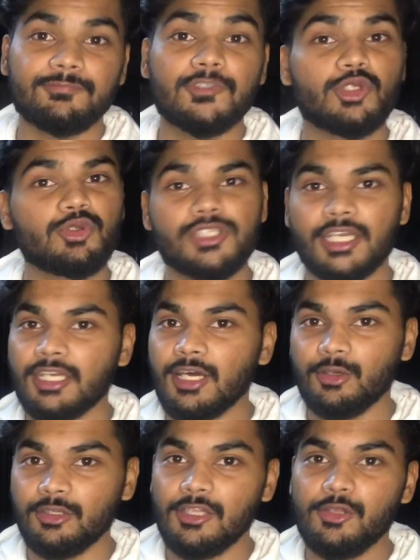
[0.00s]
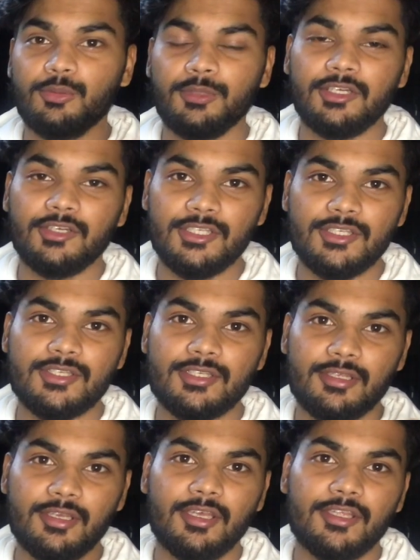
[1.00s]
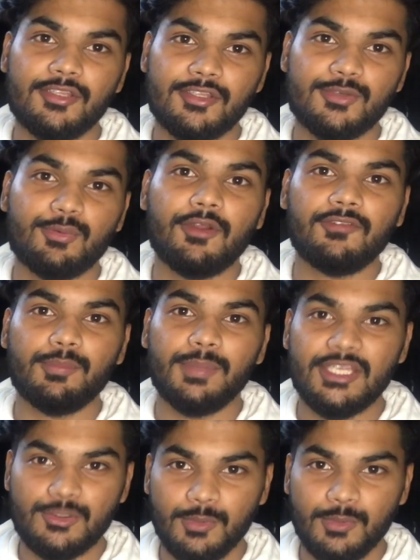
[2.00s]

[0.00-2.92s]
Do check it out, The Luminaries. It's one of the best